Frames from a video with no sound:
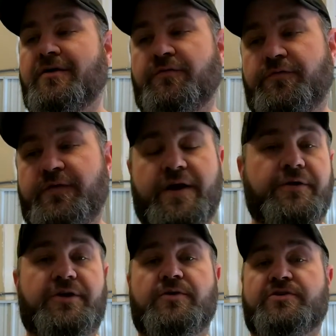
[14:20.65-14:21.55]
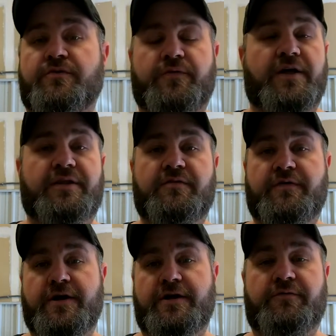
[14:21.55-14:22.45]
Very user-friendly,
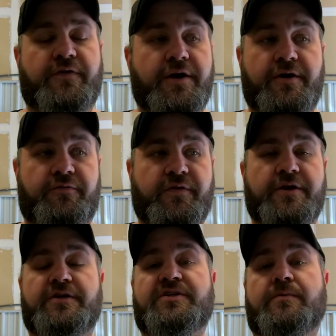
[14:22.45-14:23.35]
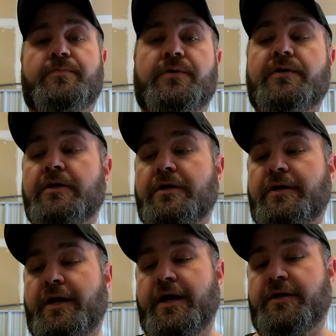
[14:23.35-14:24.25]
very, very, very simple,
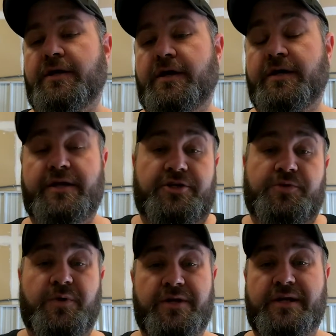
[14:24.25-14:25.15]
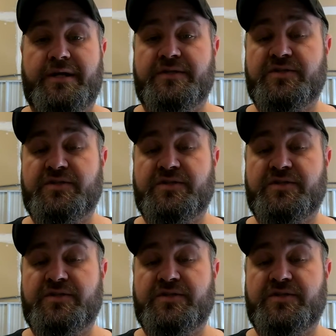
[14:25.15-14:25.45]
and can get you what you need.